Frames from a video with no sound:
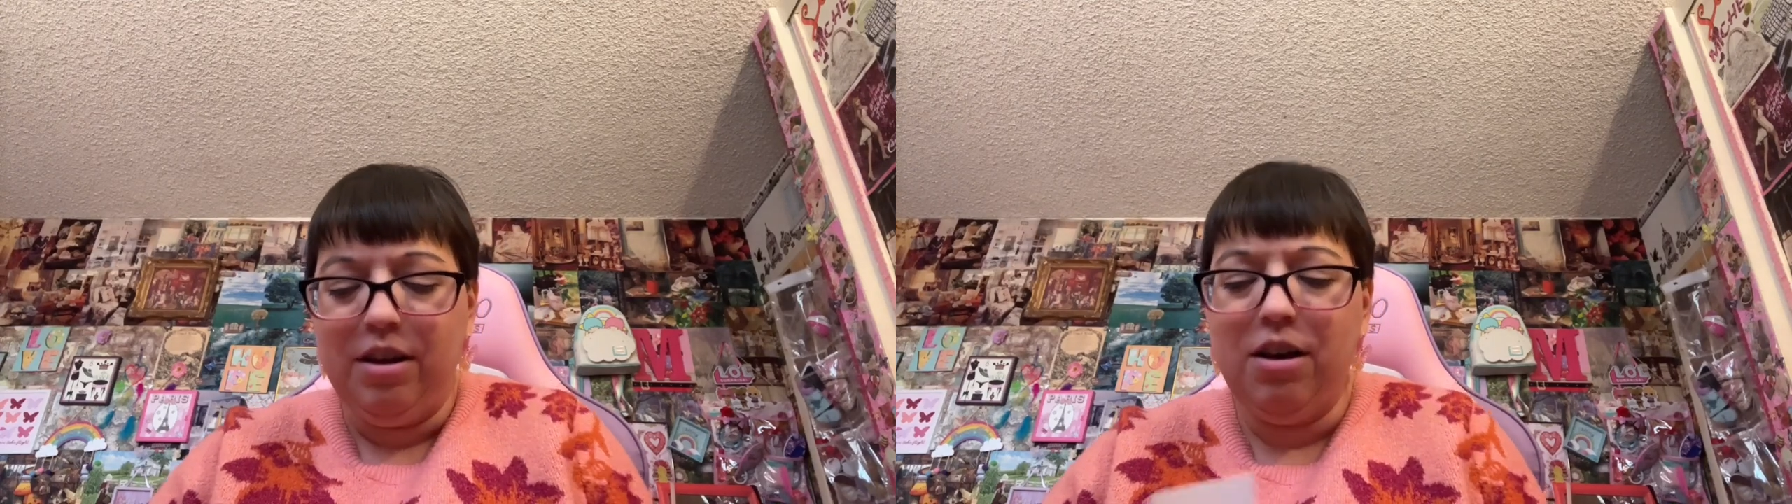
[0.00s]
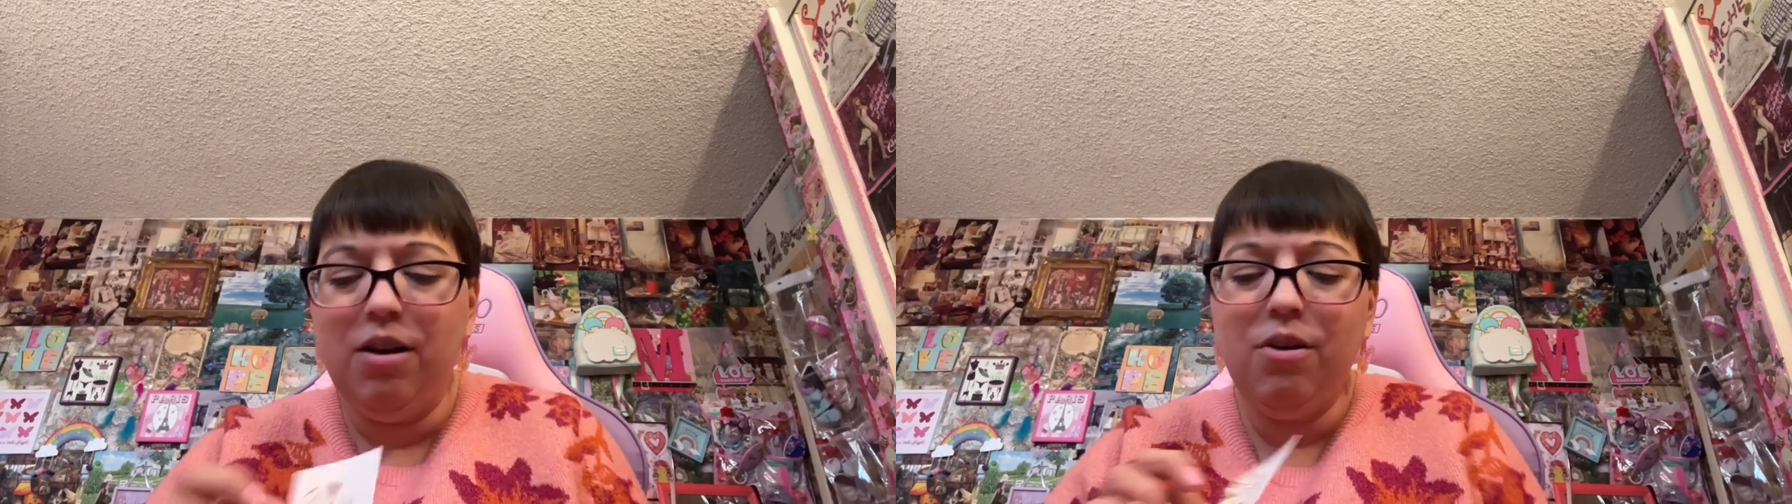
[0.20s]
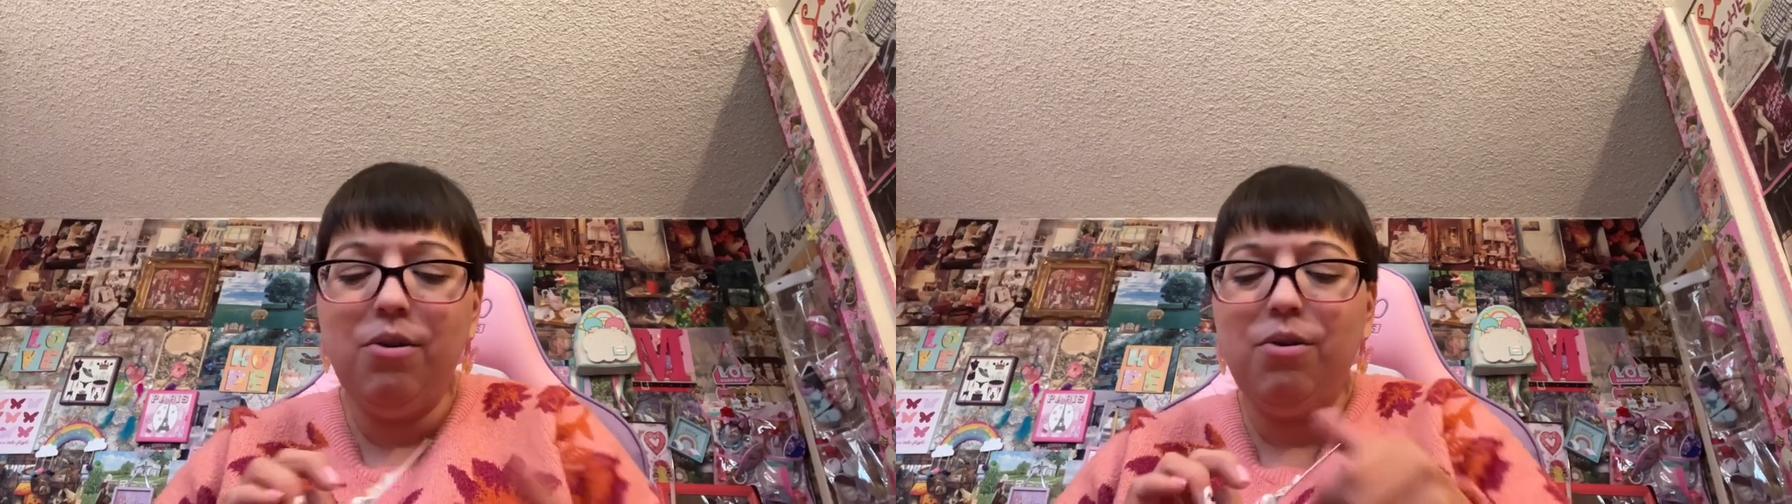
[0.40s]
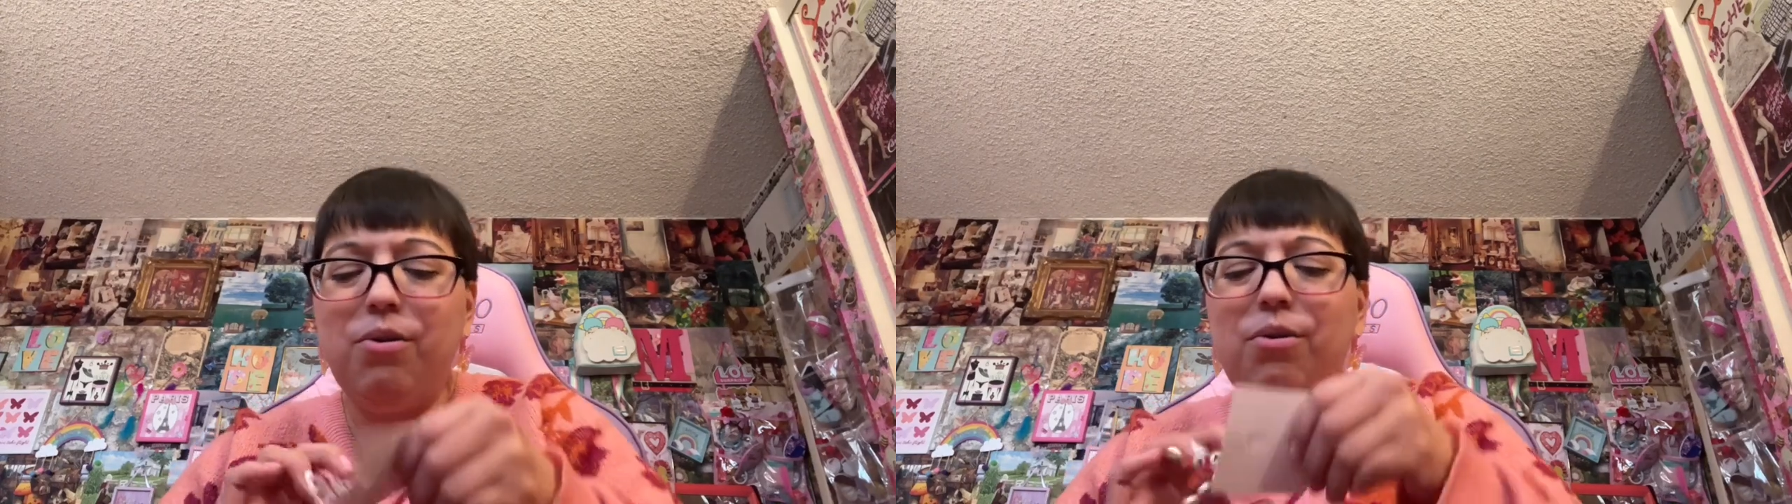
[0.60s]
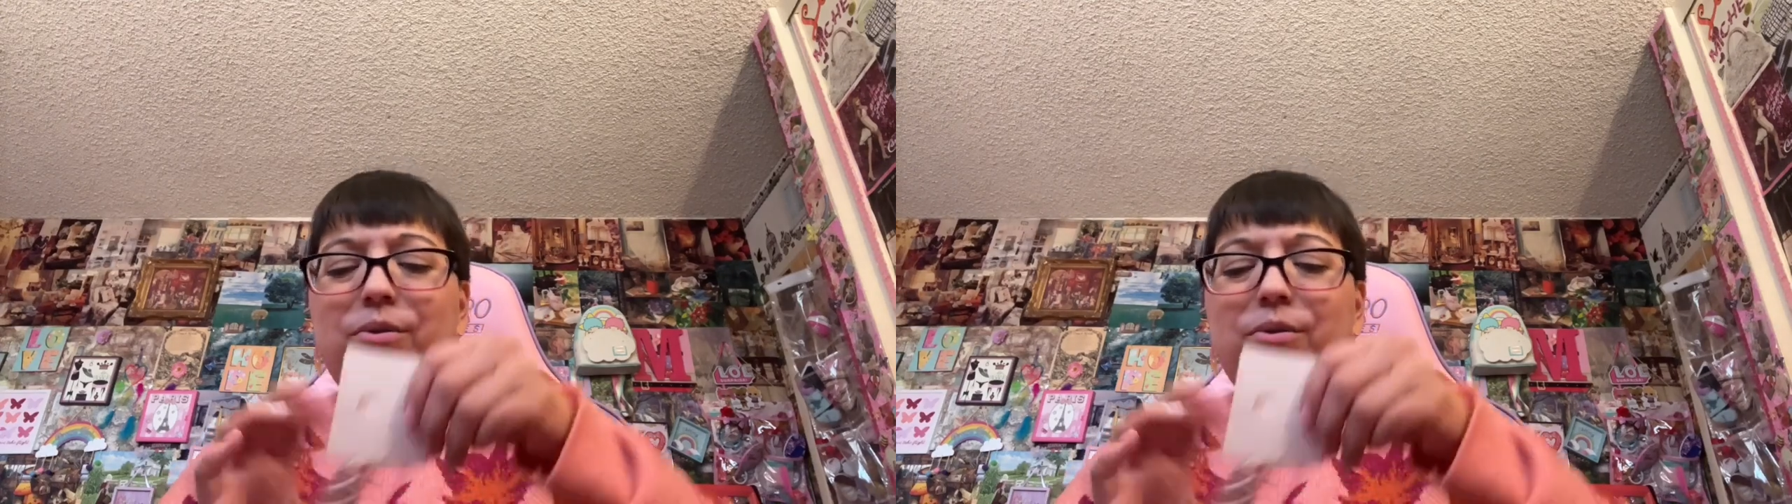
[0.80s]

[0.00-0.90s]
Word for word: Oh,